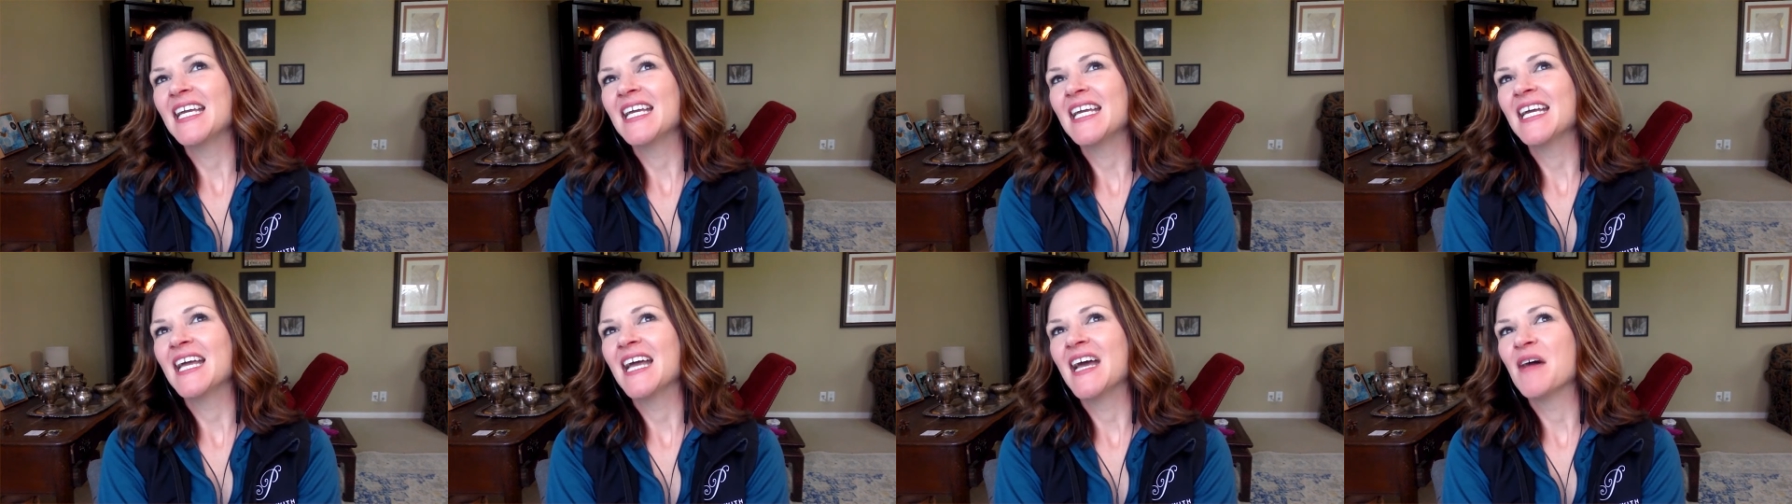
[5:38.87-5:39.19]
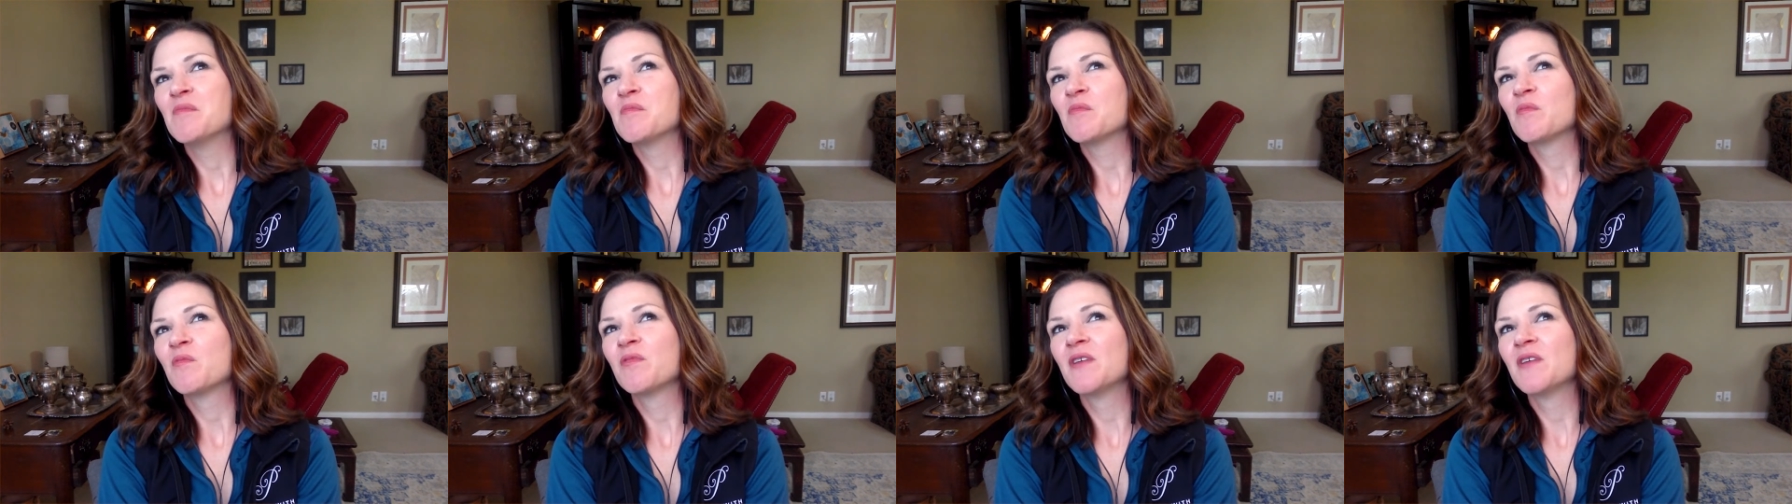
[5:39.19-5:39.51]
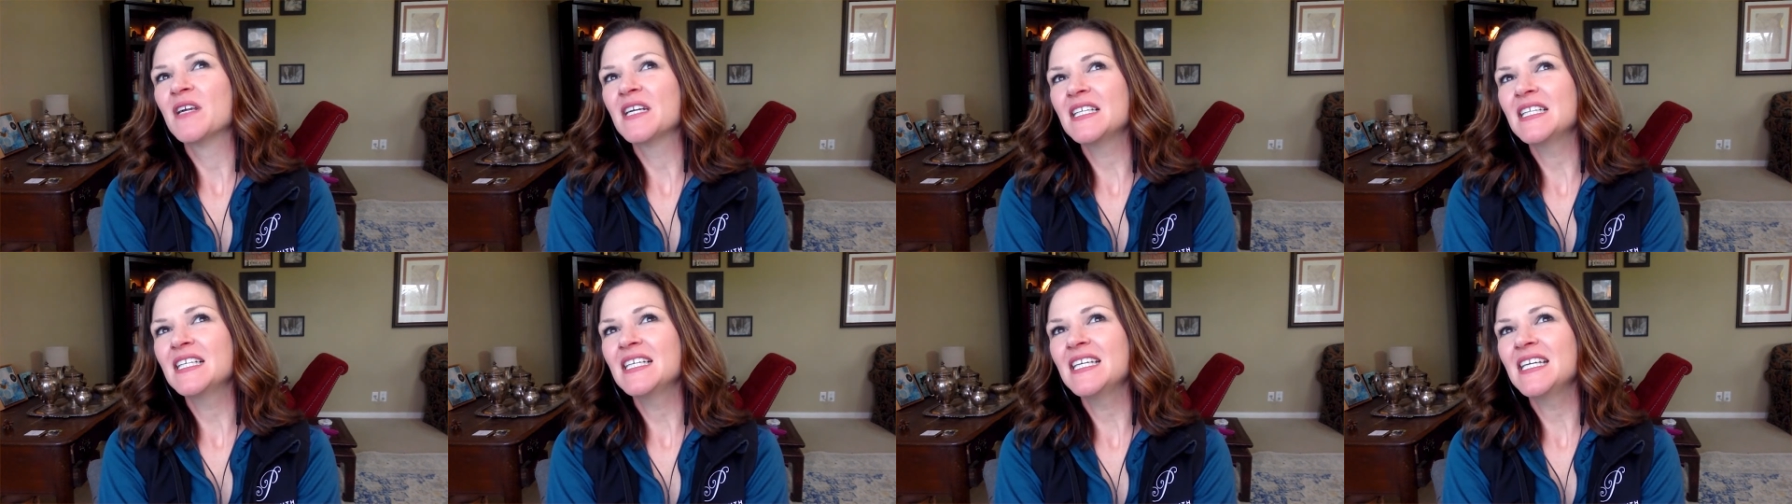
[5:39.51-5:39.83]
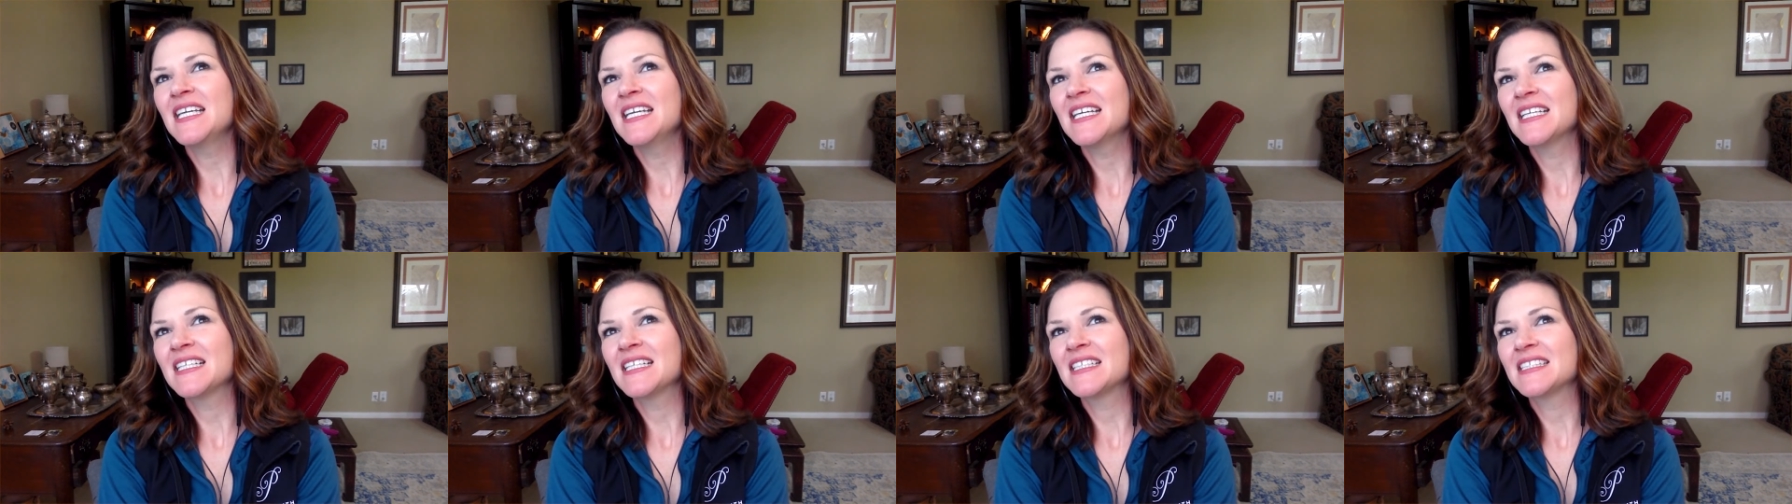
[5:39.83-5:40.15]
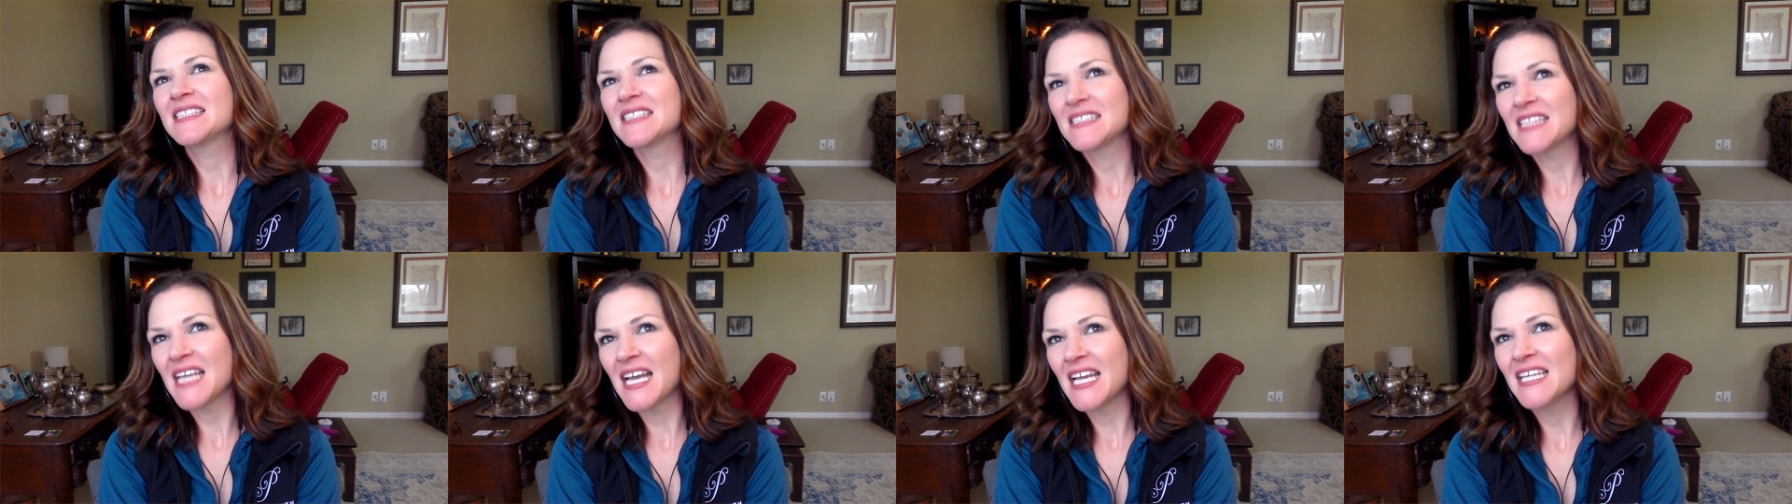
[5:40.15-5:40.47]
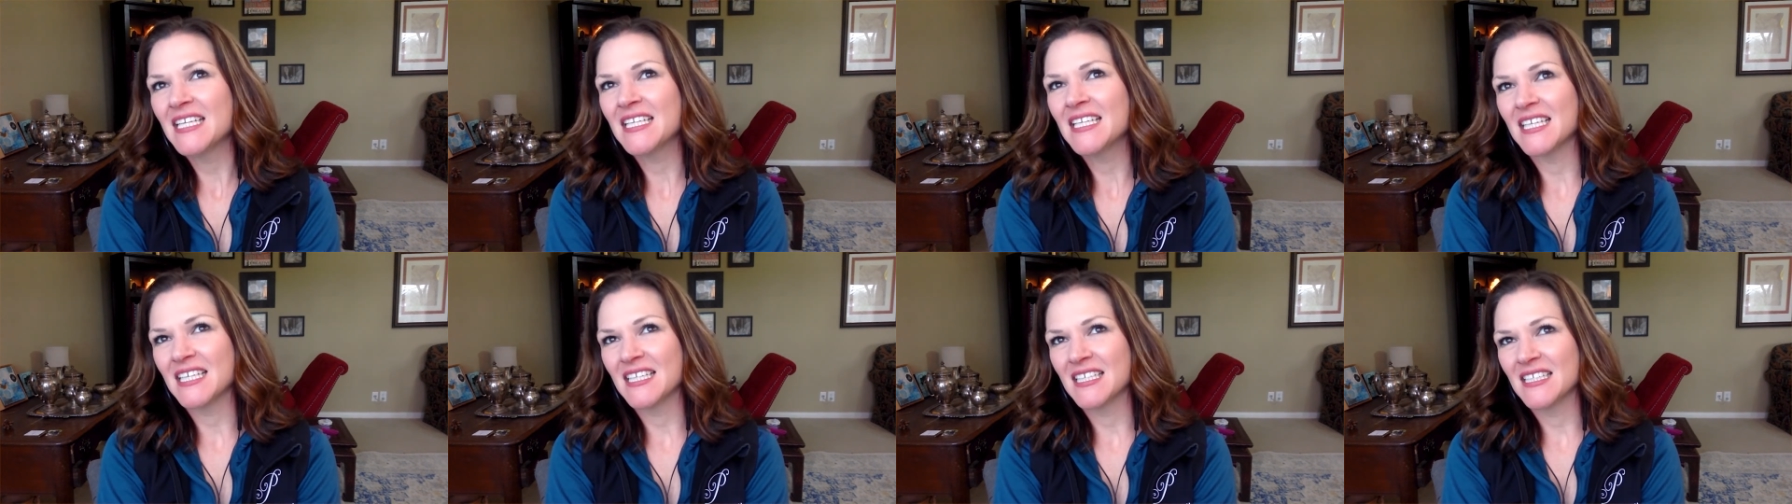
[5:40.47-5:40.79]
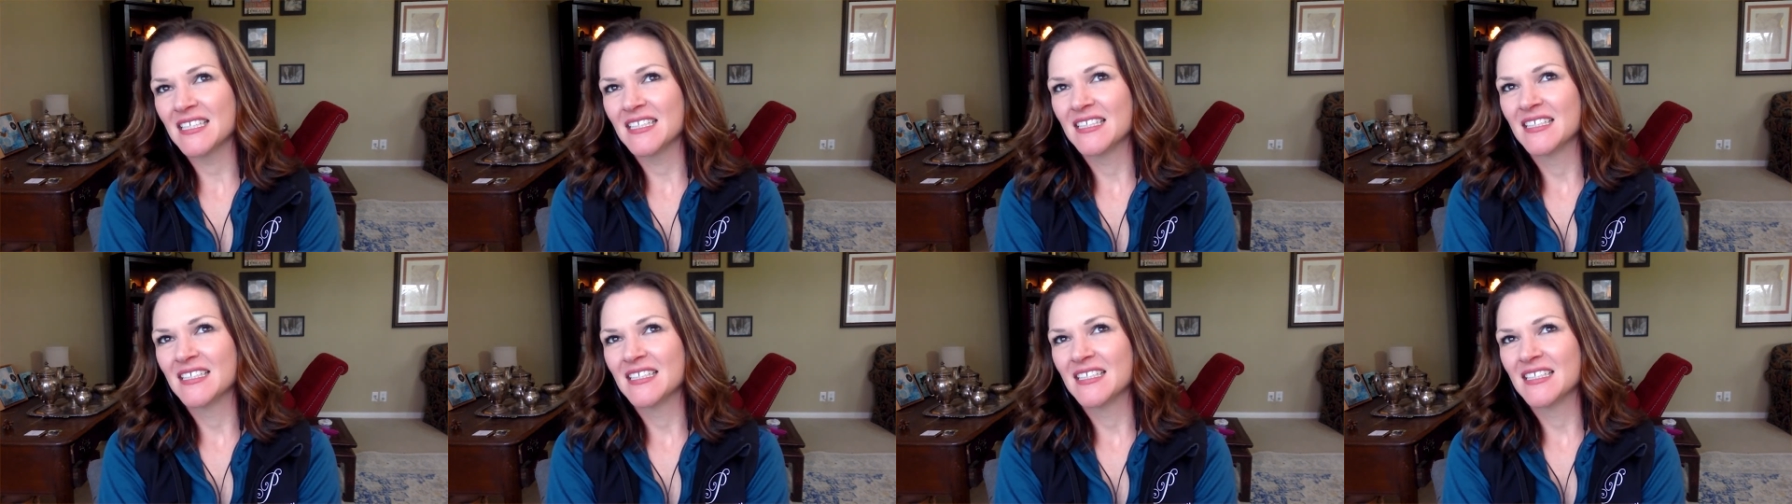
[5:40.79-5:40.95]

am really excited